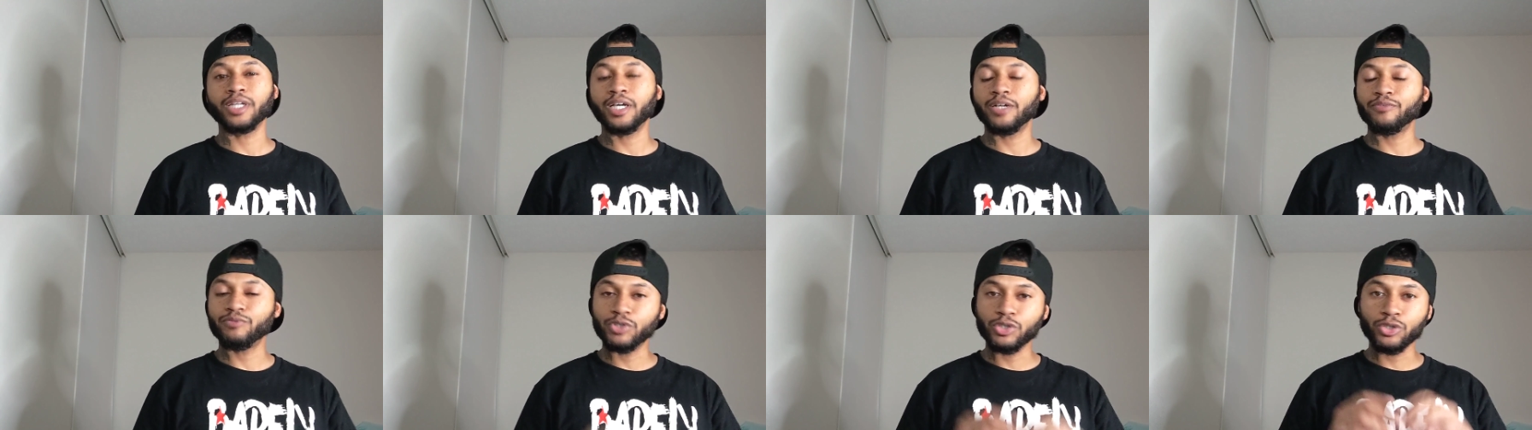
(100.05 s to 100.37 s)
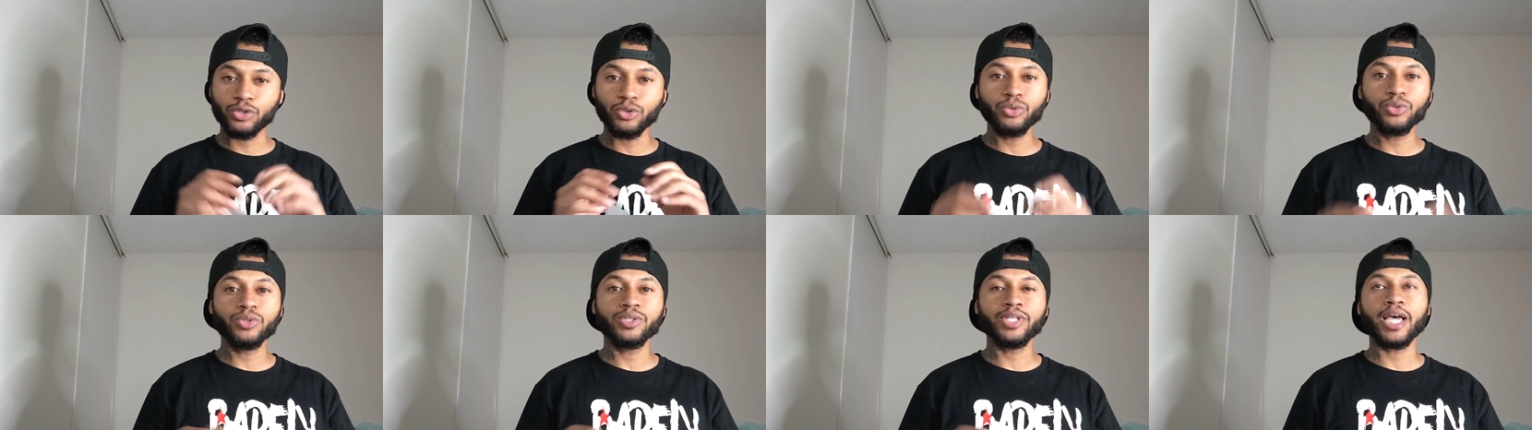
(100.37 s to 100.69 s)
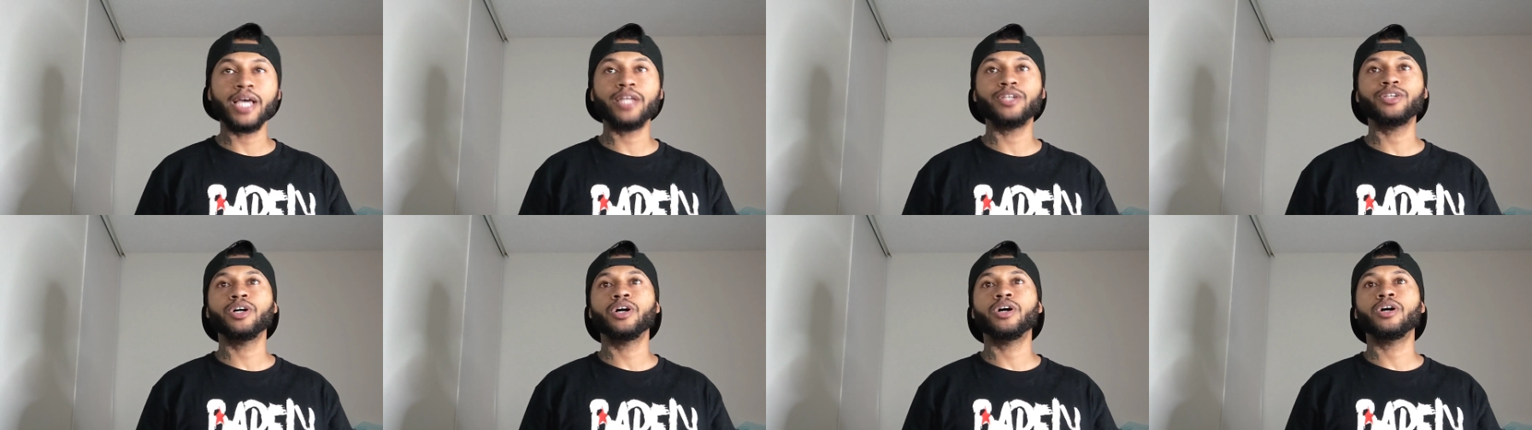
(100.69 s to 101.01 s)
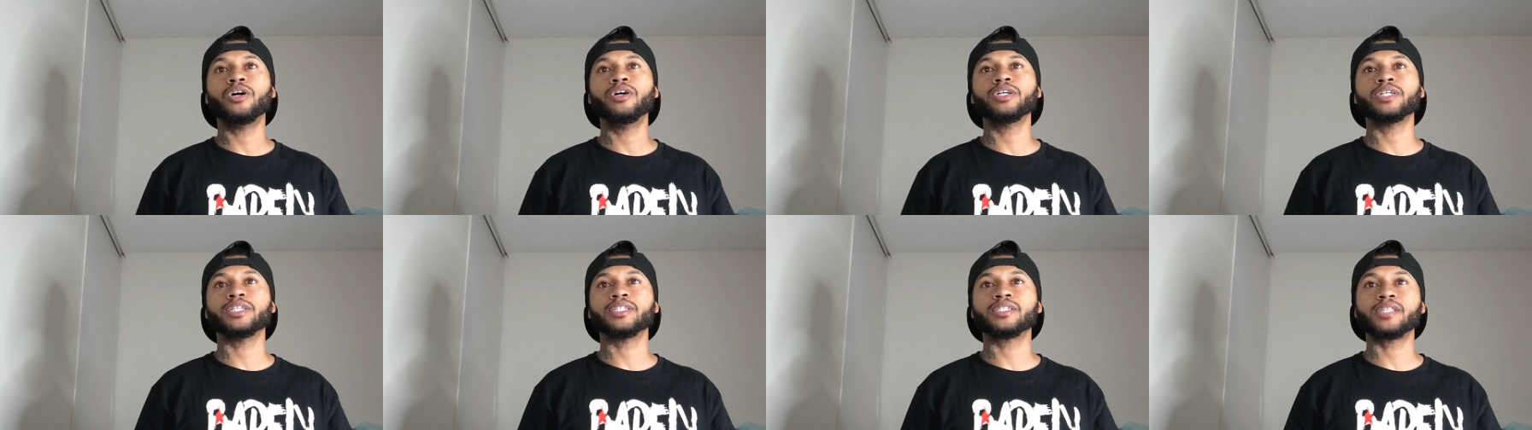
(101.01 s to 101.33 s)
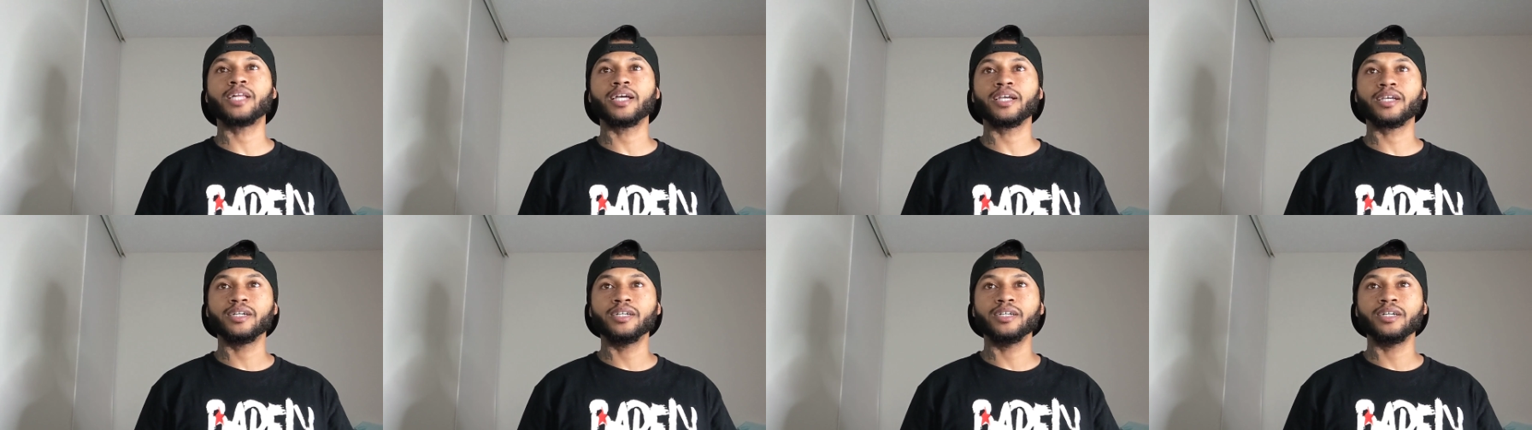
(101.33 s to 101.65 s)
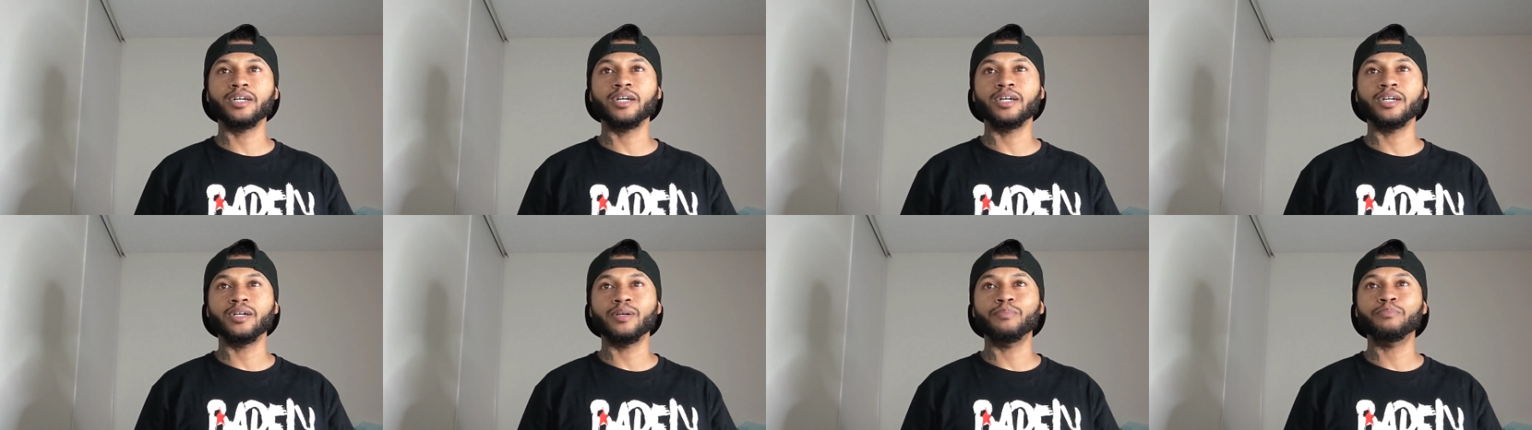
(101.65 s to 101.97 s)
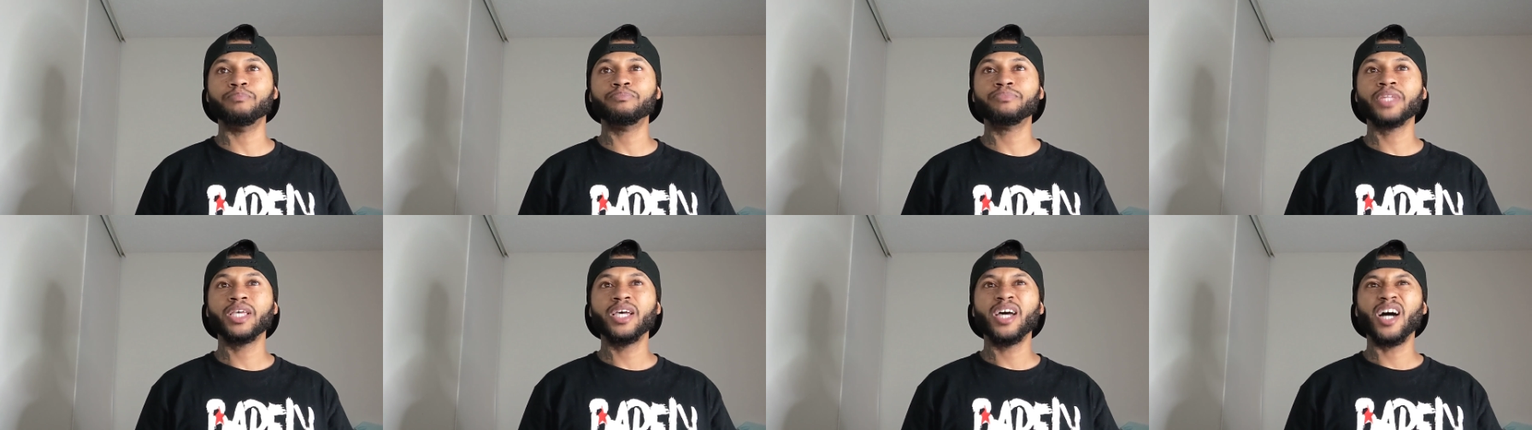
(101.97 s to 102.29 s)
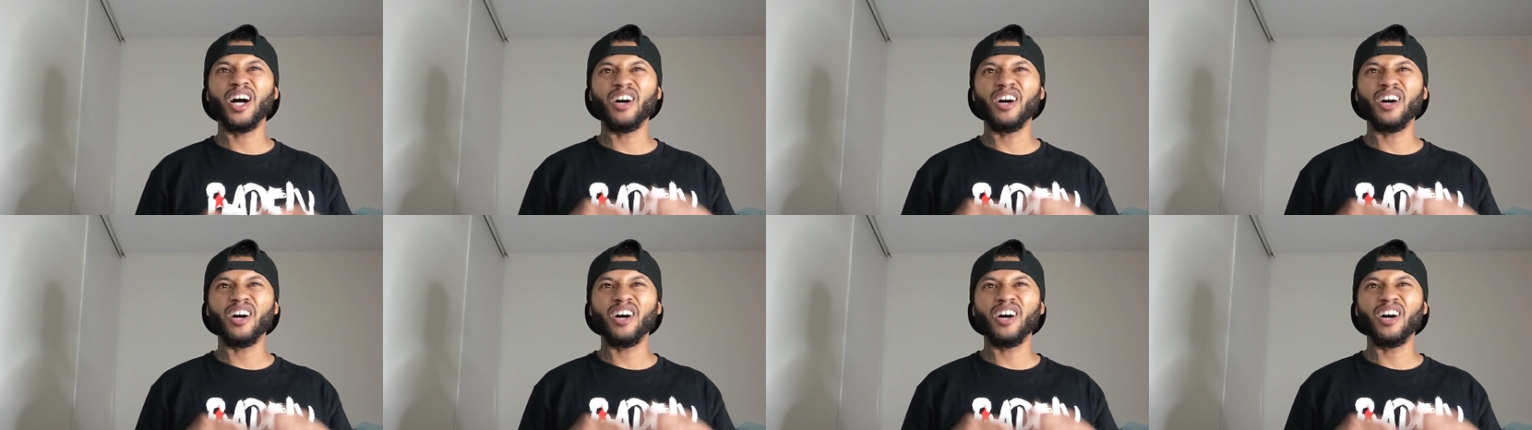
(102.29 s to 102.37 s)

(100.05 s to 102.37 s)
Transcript: Now, if you Google that dog, it's like a, um,